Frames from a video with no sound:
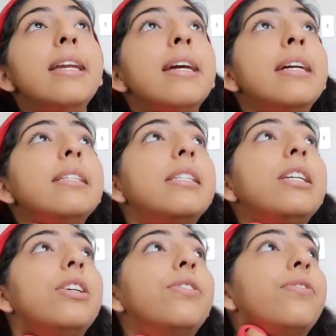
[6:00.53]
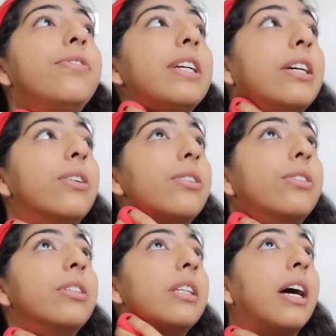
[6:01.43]
it? Do you
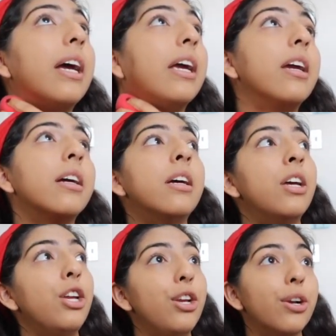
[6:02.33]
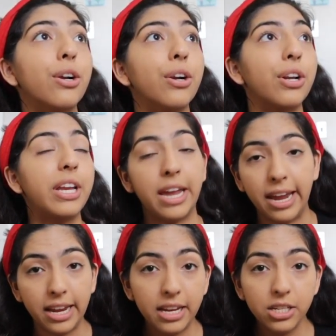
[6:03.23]
feel like you're
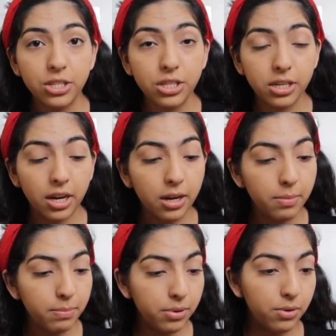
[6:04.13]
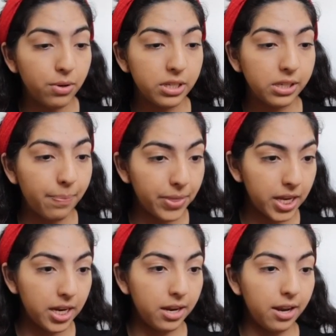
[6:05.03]
caged up or
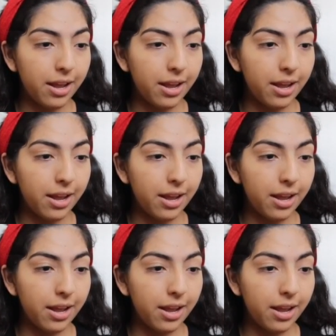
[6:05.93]
something?